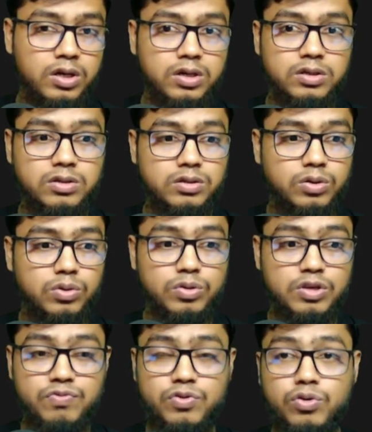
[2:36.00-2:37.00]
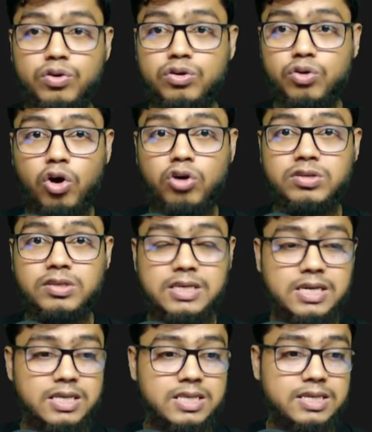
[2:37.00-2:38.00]
So if you are not
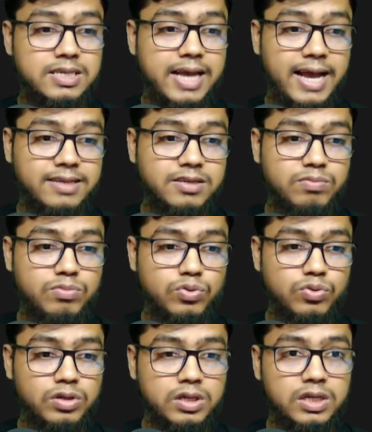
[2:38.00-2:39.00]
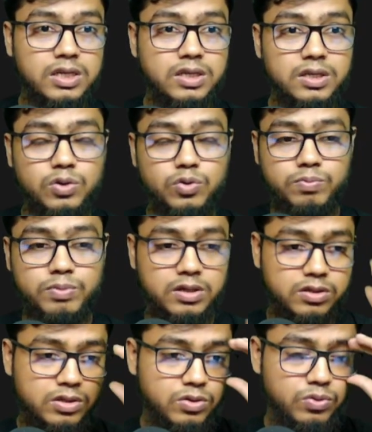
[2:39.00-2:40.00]
see this agent mode in your
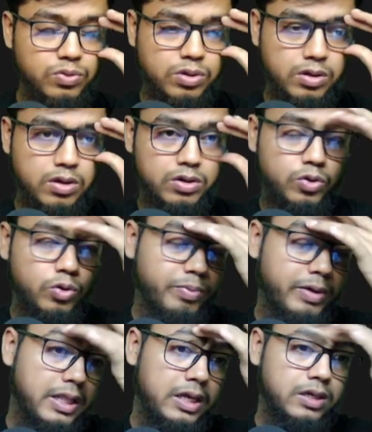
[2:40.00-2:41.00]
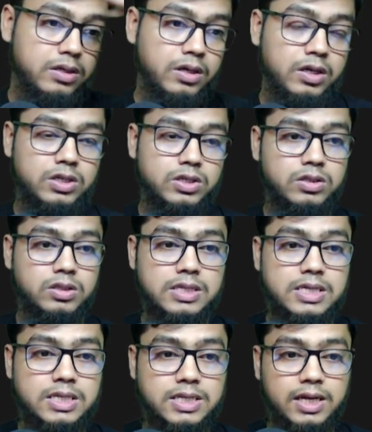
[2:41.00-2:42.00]
VS Code Copilot, so
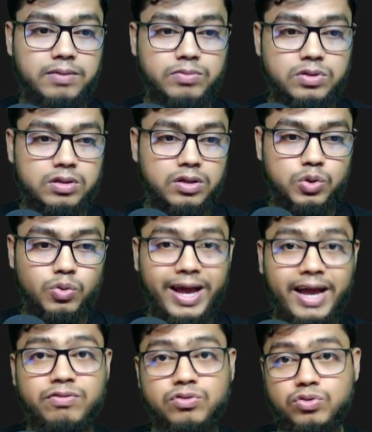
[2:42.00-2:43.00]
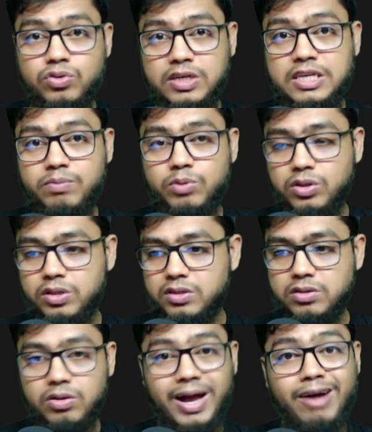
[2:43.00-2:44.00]
these times you have to enable it.
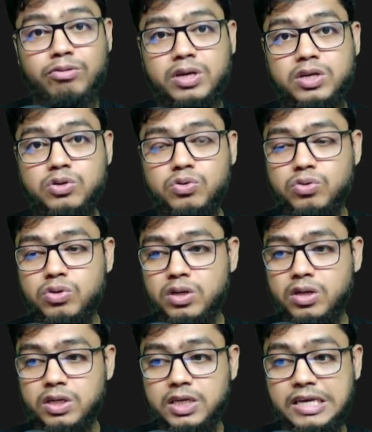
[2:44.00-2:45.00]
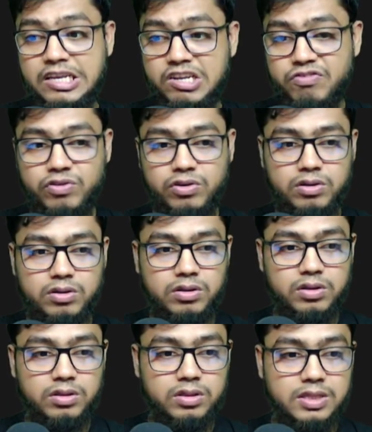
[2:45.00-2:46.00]
So how can you enable
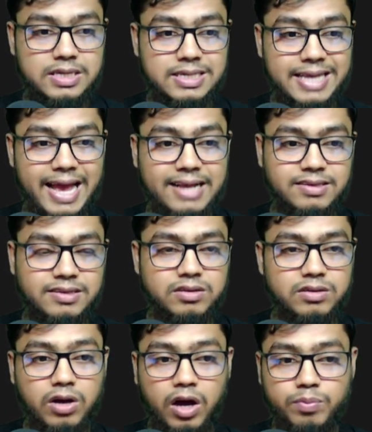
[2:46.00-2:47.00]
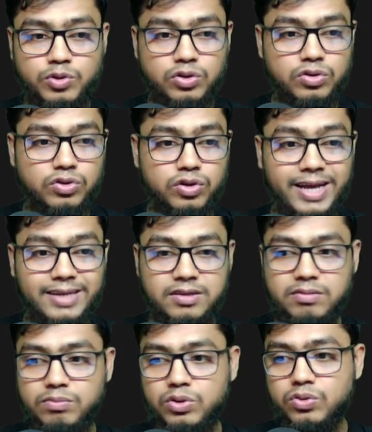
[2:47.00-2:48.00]
this agent options or
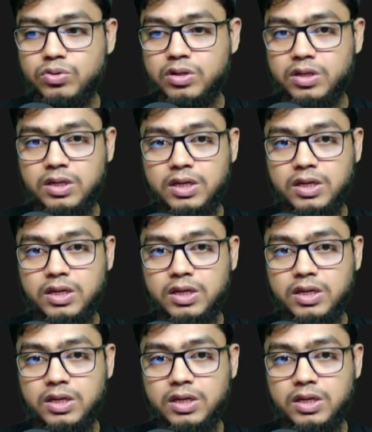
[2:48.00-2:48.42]
agent mode?